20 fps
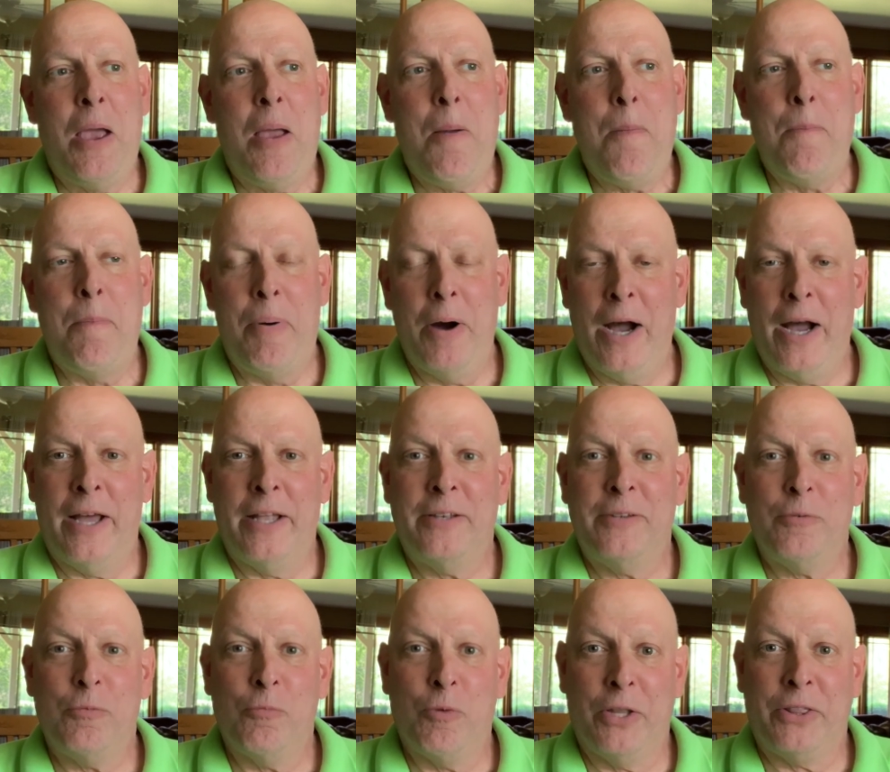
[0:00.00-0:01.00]

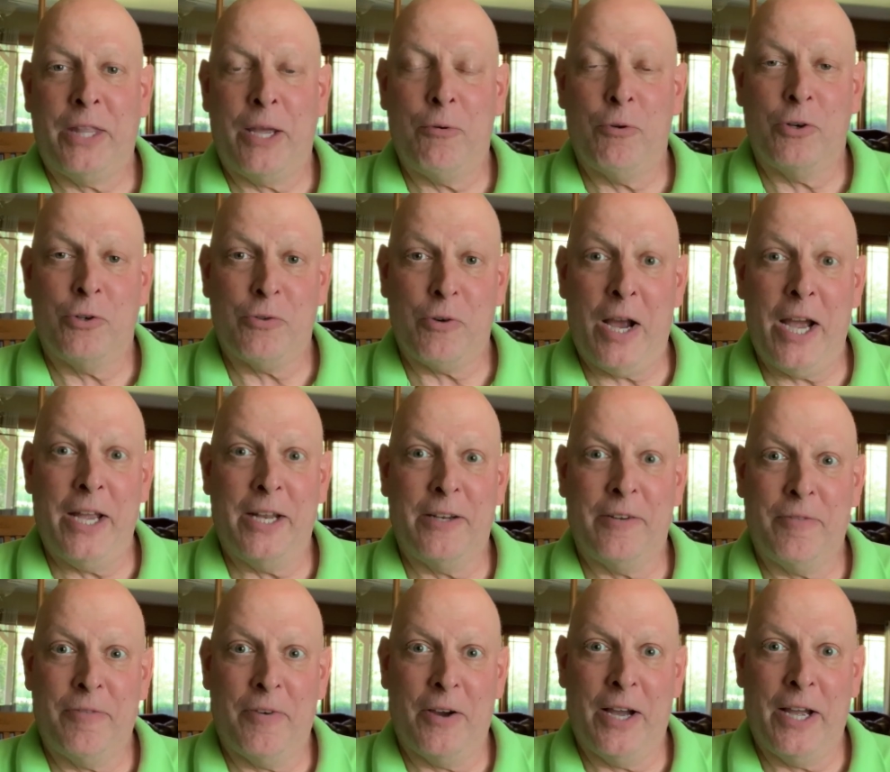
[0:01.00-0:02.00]
But what they were trying
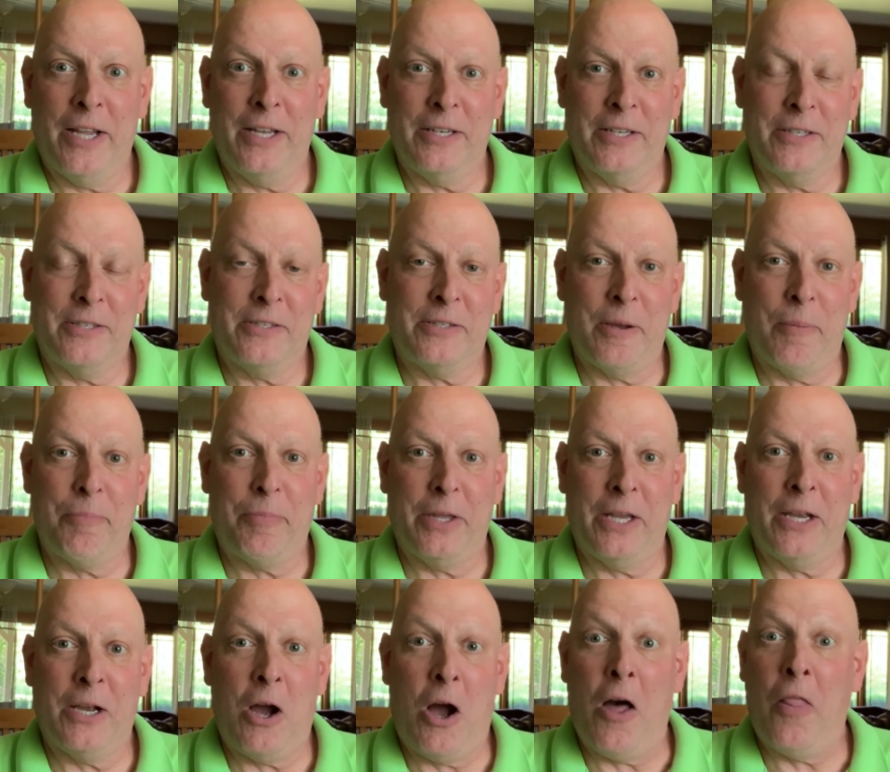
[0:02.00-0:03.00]
to find is
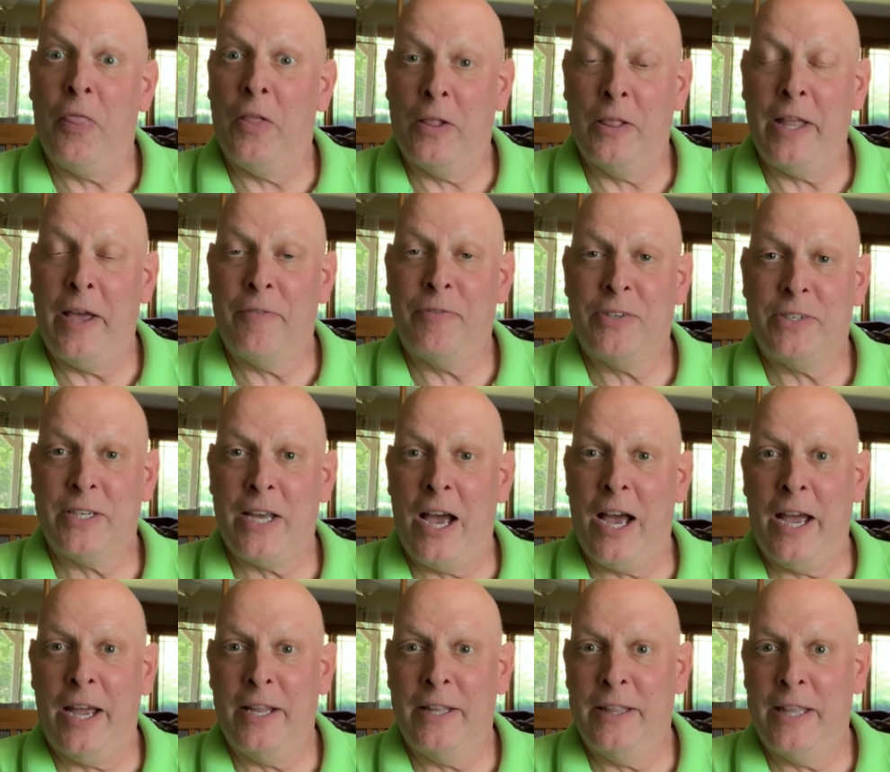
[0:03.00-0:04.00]
something on the left
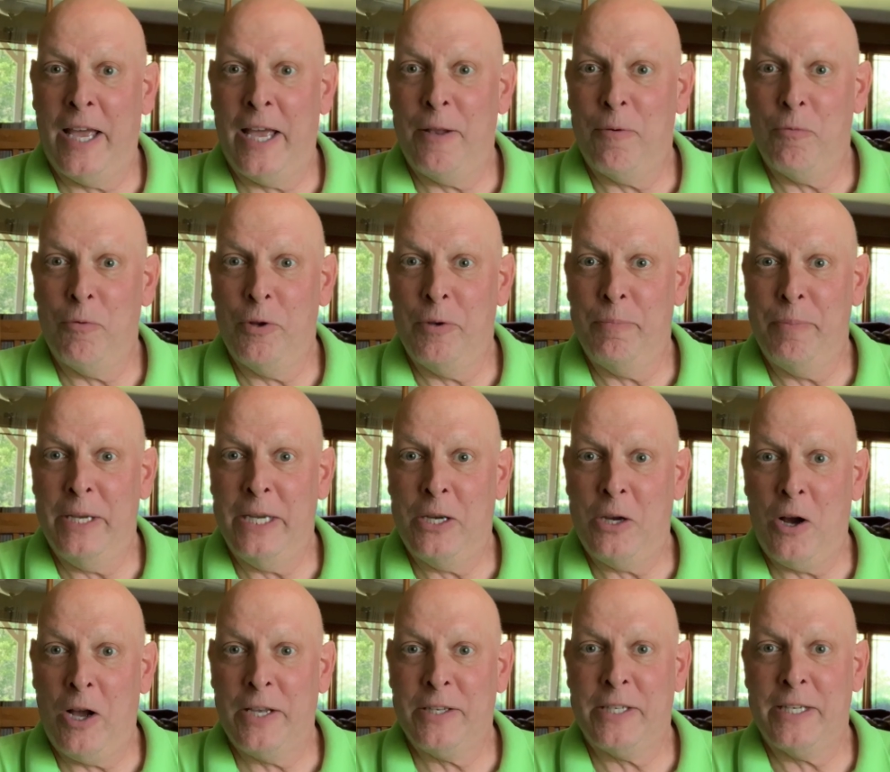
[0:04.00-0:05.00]
side that would be
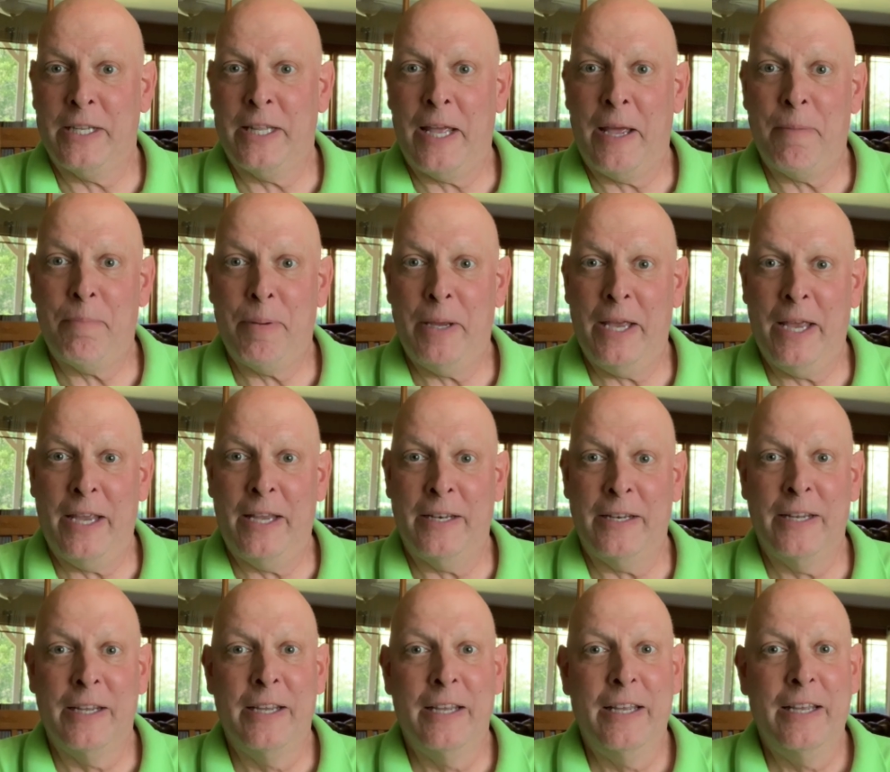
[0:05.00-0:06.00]
causing that
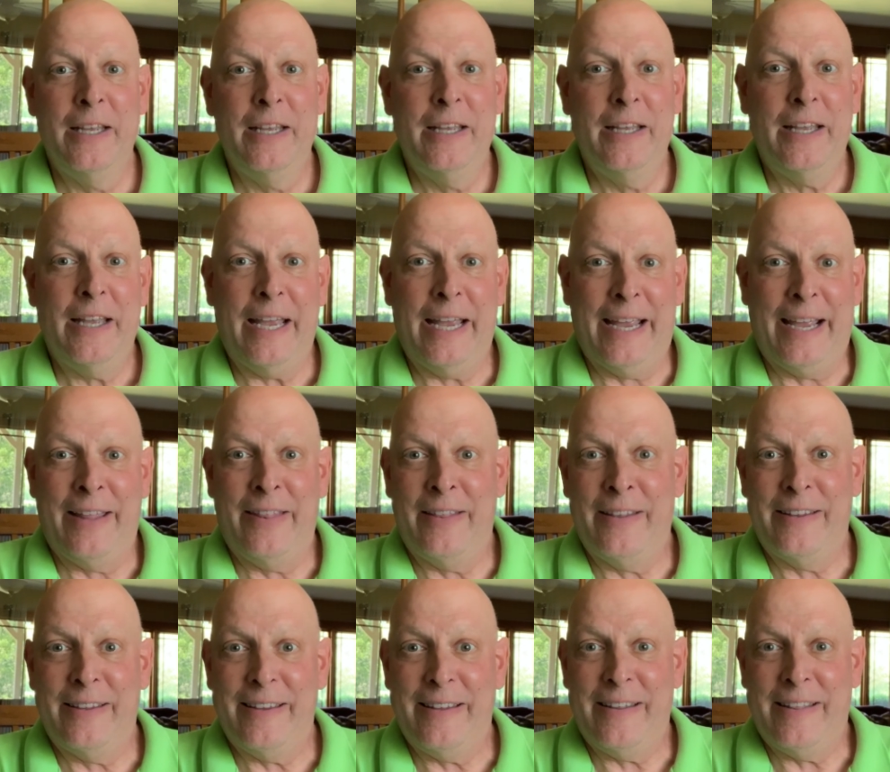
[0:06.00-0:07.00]
pain.
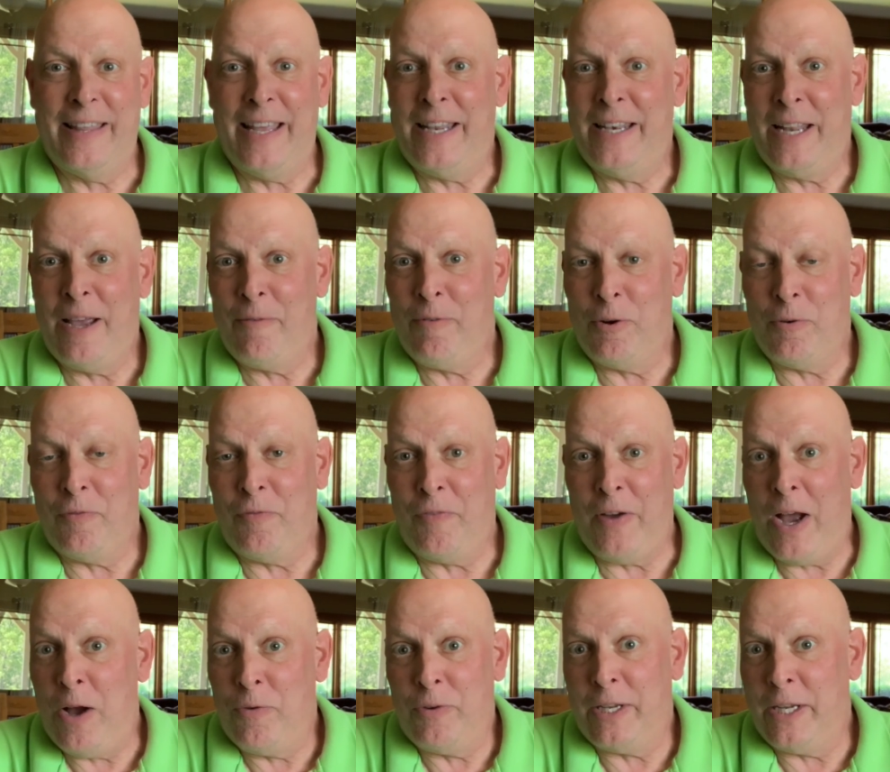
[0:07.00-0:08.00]
And they never
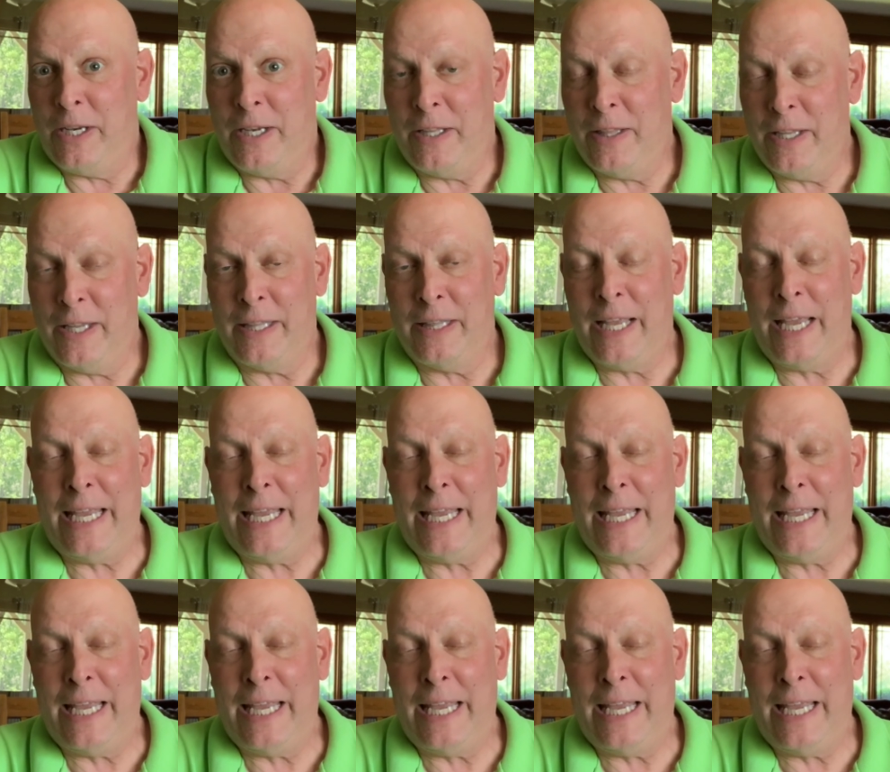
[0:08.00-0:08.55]
found anything.